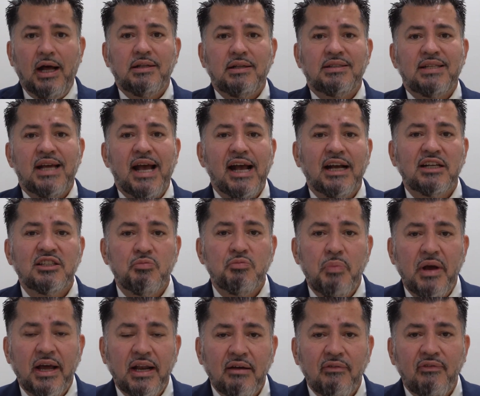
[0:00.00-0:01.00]
tax
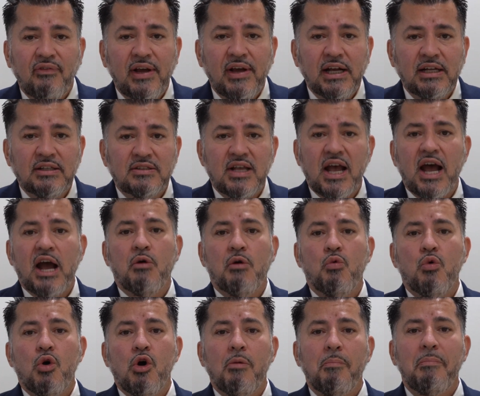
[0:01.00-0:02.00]
benefits. I
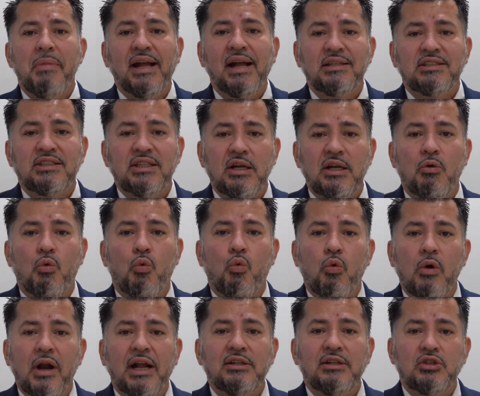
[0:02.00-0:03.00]
will mention
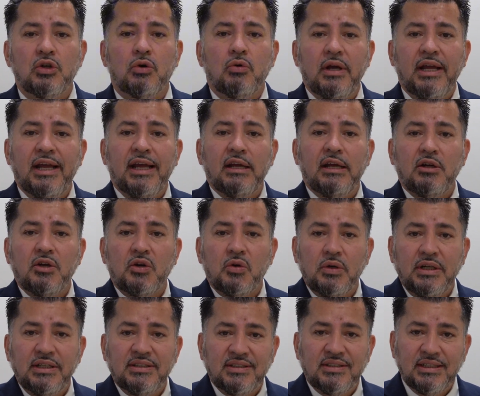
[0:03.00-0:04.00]
rental
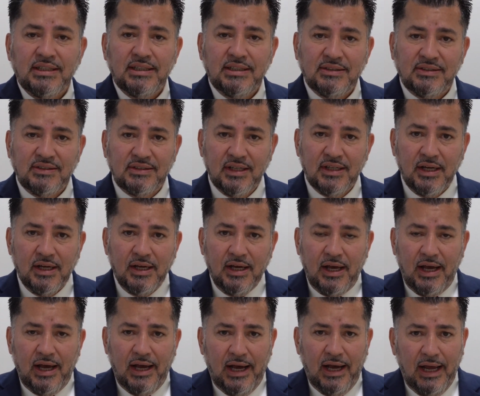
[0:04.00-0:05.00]
increases.
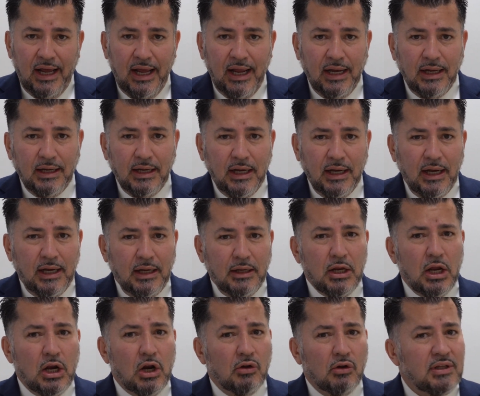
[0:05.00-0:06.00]

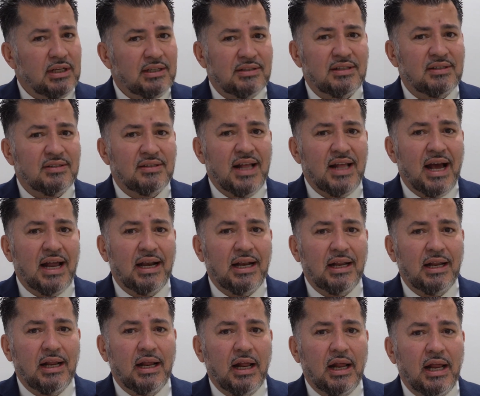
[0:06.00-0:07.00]
This is not
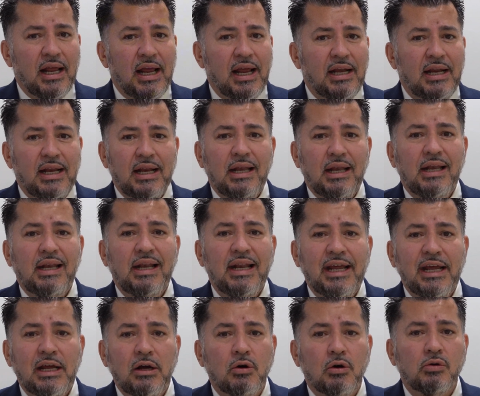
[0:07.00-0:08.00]
any
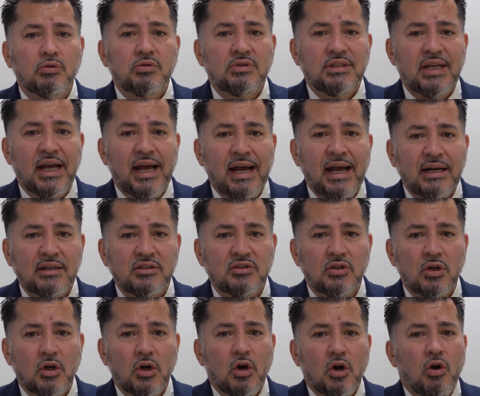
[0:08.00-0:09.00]
legal, tax,
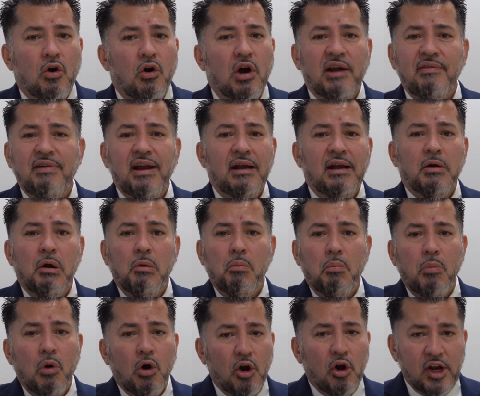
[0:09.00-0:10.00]
or even
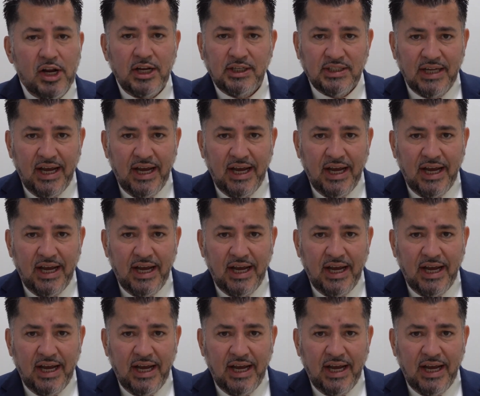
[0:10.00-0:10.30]
mortgage